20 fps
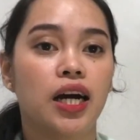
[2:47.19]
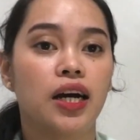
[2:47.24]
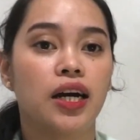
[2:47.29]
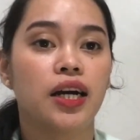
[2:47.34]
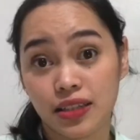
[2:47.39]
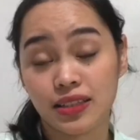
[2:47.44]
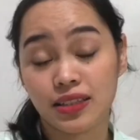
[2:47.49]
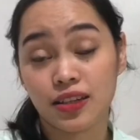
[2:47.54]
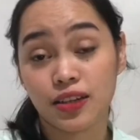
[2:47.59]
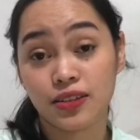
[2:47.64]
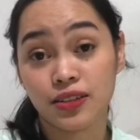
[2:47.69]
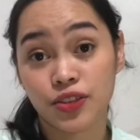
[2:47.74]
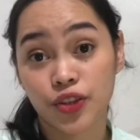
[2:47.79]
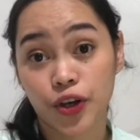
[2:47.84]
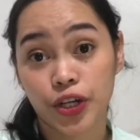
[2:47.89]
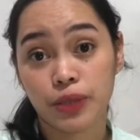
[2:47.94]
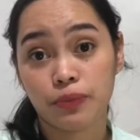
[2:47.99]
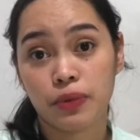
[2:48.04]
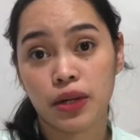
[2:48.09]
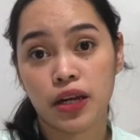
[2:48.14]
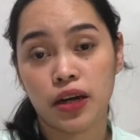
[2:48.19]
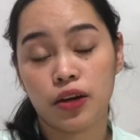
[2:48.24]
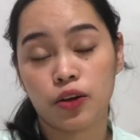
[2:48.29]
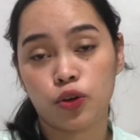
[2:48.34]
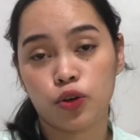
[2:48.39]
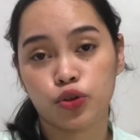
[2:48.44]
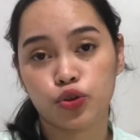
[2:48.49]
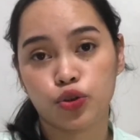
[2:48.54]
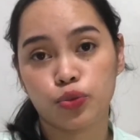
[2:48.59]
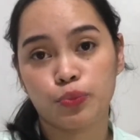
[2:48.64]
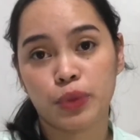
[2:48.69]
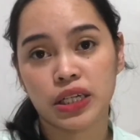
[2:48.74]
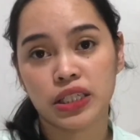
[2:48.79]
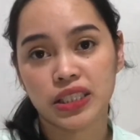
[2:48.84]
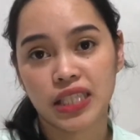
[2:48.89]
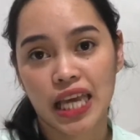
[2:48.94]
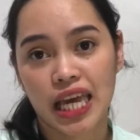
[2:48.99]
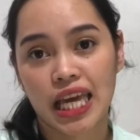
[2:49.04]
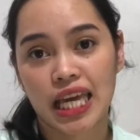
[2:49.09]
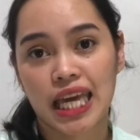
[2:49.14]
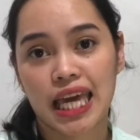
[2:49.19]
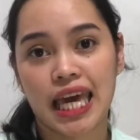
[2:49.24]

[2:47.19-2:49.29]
nagsa-start pa lang akong mag-take.